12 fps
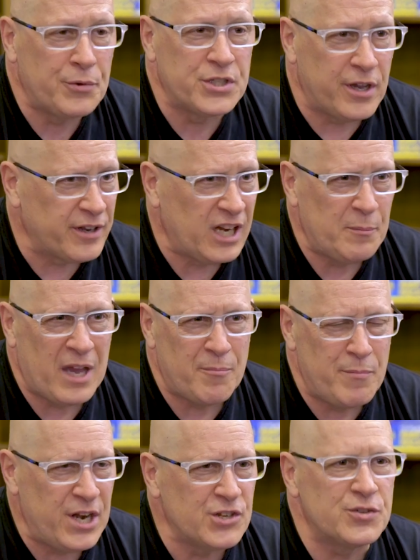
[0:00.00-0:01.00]
We were talking about
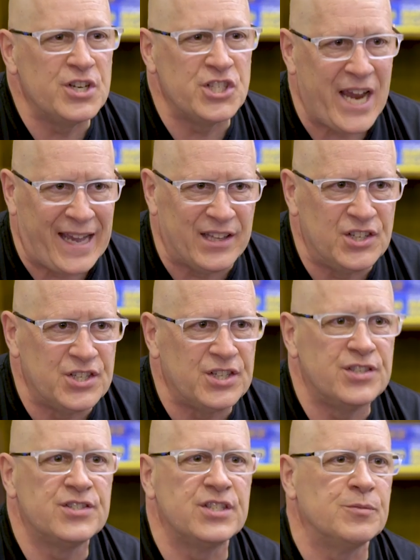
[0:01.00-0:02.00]
ministry
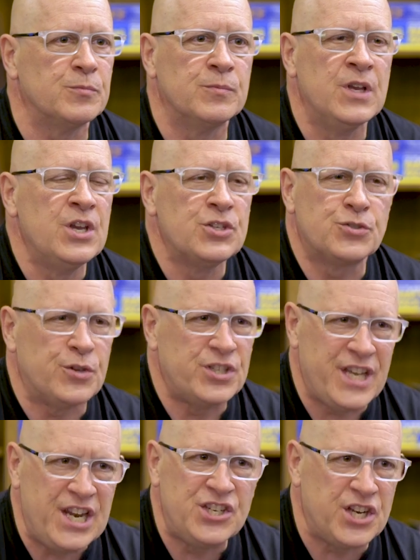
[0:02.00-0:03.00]
challenges and
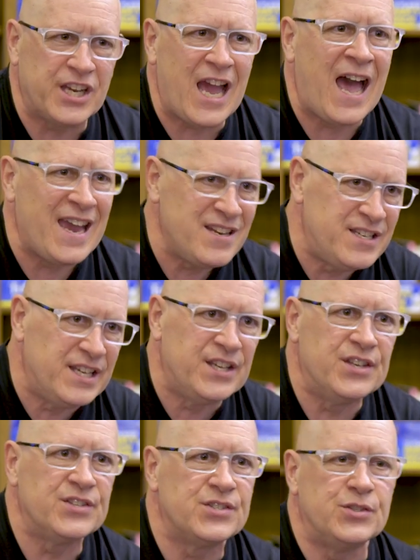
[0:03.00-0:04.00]
strategic
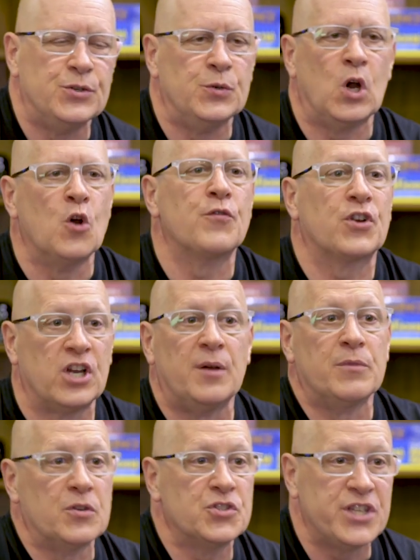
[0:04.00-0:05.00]
ideas to
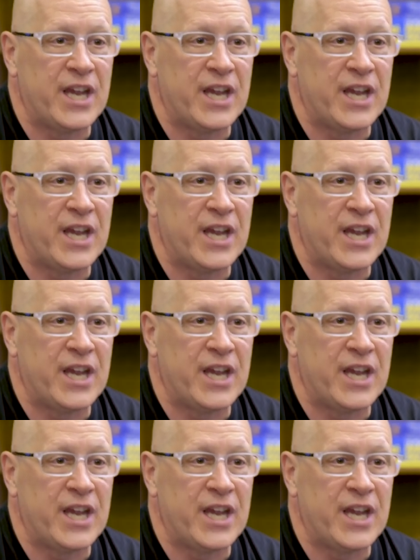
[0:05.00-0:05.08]
overcome those